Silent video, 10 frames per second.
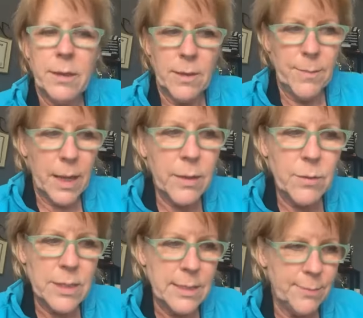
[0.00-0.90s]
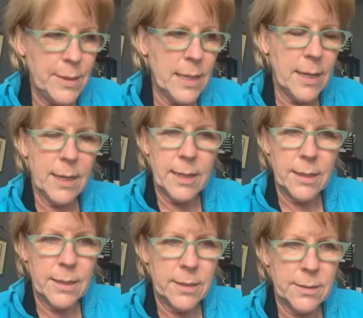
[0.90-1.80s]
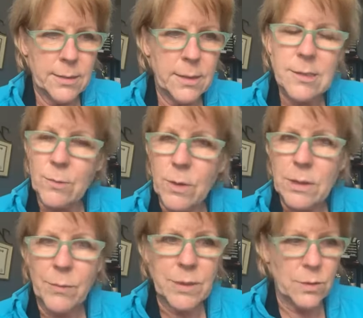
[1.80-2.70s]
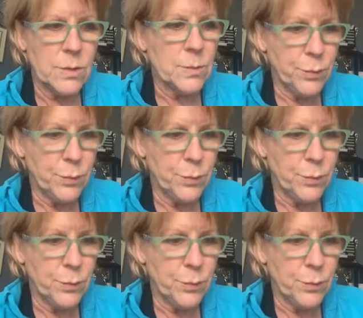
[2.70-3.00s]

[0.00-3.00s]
The main reason being is because the work that we do is